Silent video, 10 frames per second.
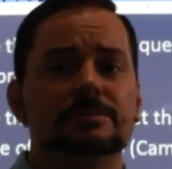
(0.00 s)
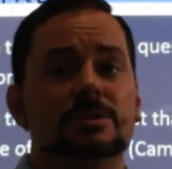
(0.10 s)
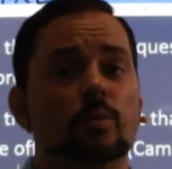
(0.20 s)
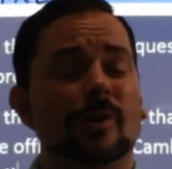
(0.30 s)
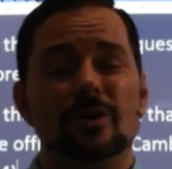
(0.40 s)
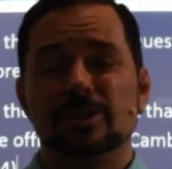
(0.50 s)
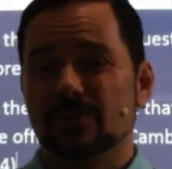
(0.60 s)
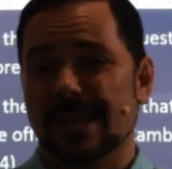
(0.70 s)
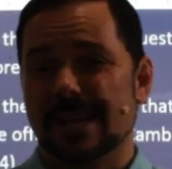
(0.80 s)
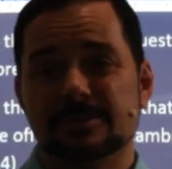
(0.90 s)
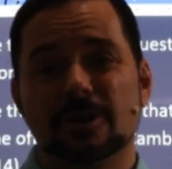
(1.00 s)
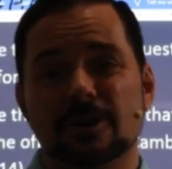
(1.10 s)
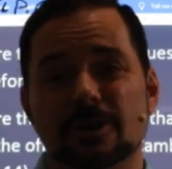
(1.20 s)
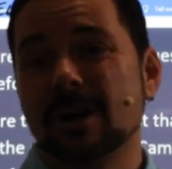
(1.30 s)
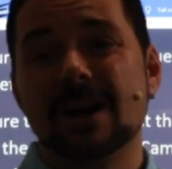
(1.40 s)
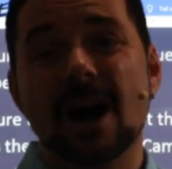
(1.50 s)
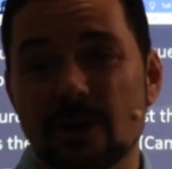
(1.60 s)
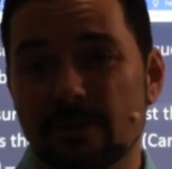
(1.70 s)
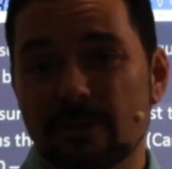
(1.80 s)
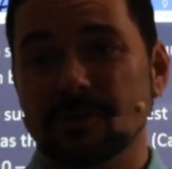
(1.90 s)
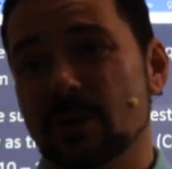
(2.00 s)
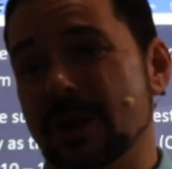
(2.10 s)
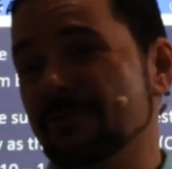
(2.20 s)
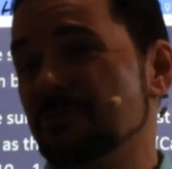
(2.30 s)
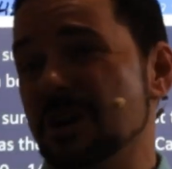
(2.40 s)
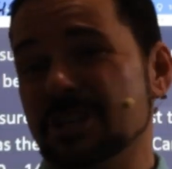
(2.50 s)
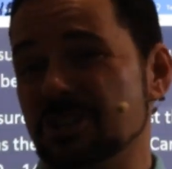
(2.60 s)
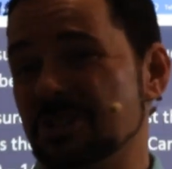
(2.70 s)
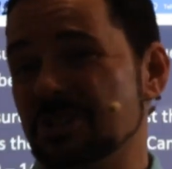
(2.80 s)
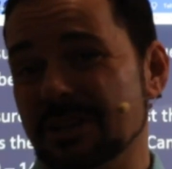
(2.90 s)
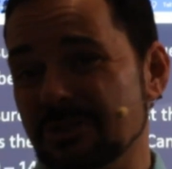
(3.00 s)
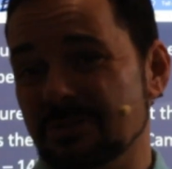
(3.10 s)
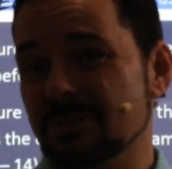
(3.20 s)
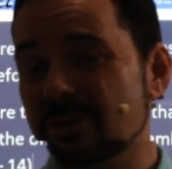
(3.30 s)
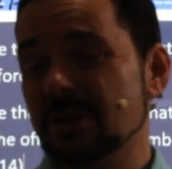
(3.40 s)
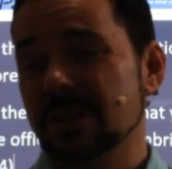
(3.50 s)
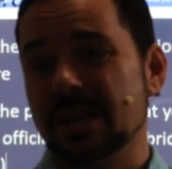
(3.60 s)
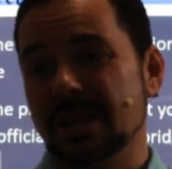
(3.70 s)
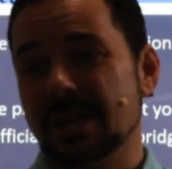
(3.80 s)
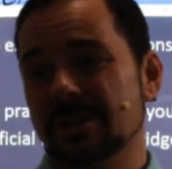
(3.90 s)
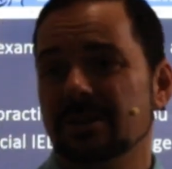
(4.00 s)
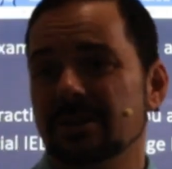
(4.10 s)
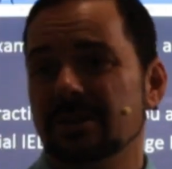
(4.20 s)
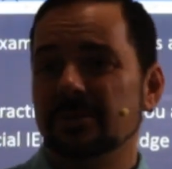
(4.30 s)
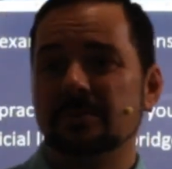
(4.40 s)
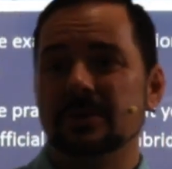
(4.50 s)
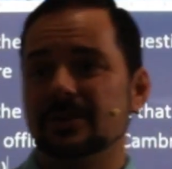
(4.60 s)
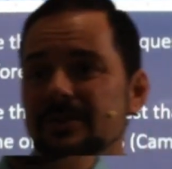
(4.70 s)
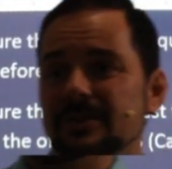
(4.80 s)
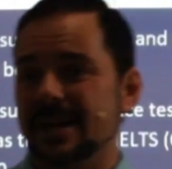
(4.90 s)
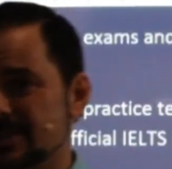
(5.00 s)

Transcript: Also exams that are more colorful or have questions that don't look like the real test.